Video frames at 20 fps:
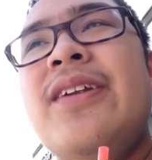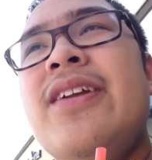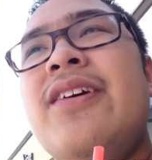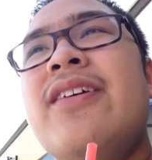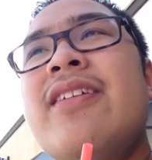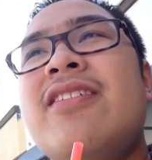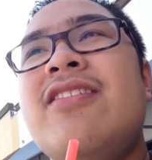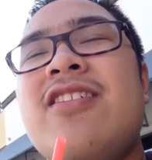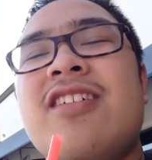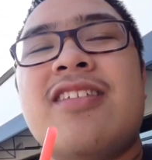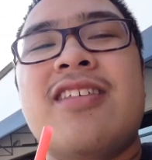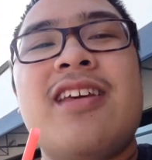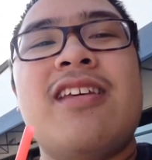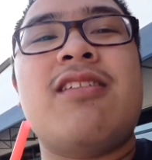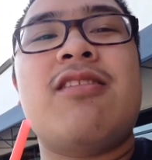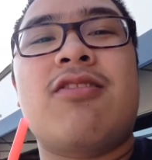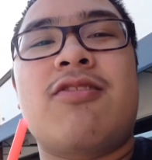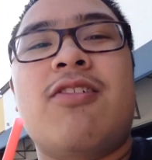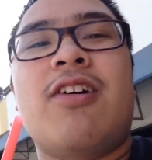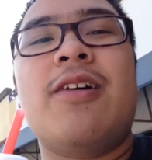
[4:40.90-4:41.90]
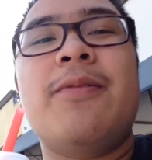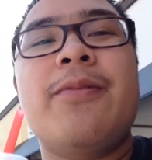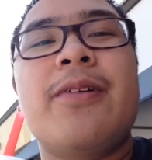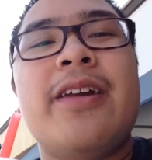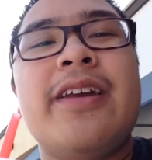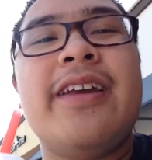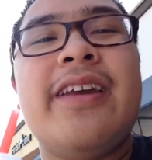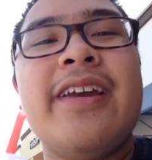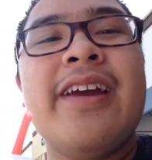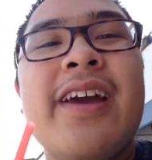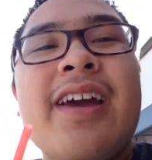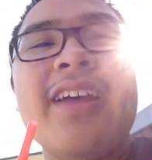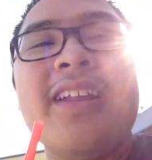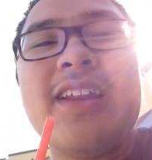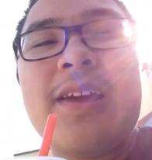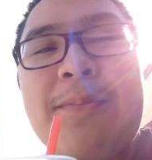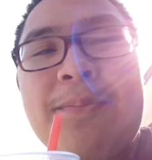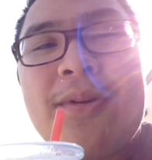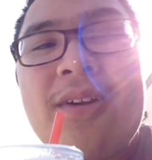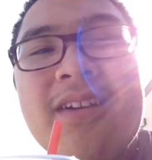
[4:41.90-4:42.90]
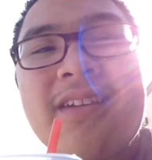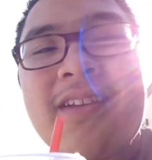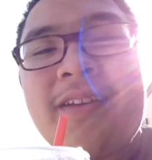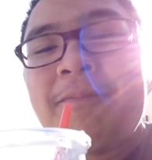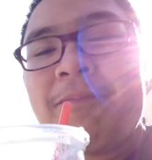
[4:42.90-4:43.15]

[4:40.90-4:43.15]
though it just says strawberry. They put